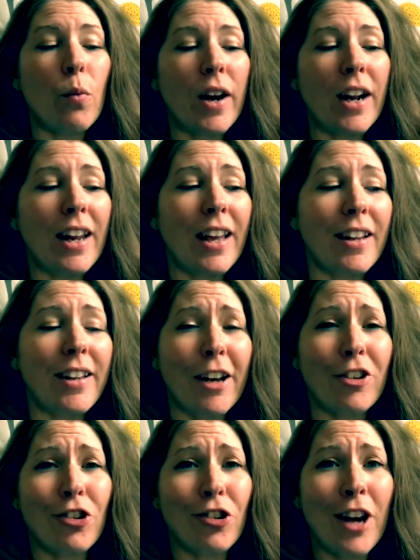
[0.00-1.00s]
ready to get
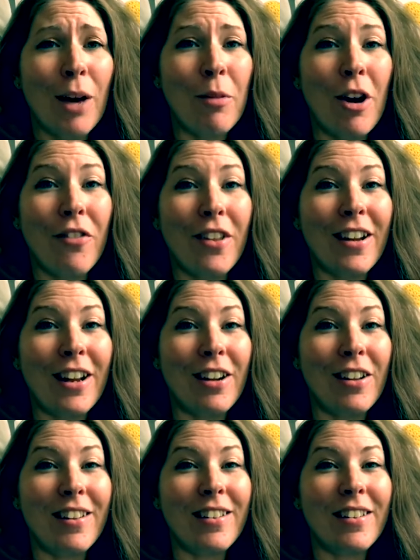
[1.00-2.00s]
Texture Time off the
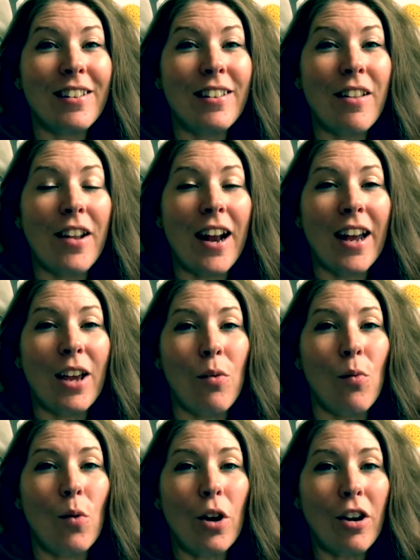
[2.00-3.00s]
needles so that I
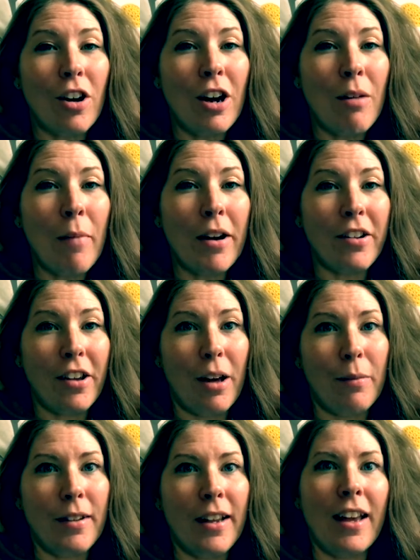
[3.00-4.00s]
can work on my
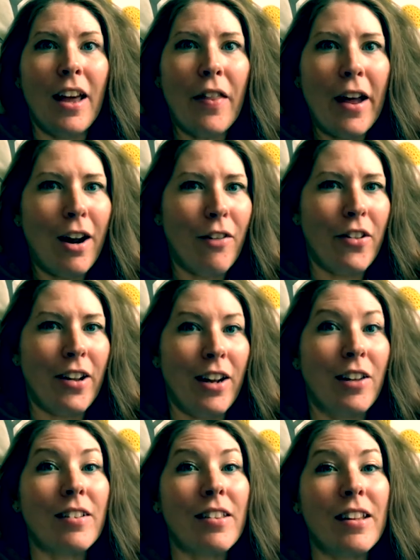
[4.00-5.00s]
Tecumseh and get that off the
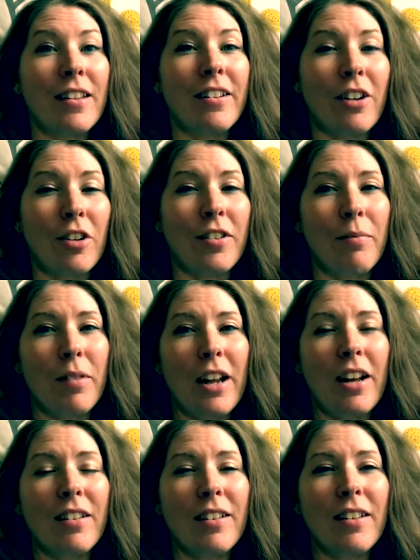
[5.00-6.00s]
needles and then start something
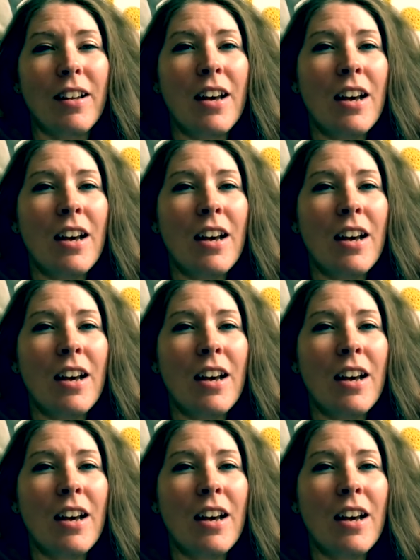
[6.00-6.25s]
else.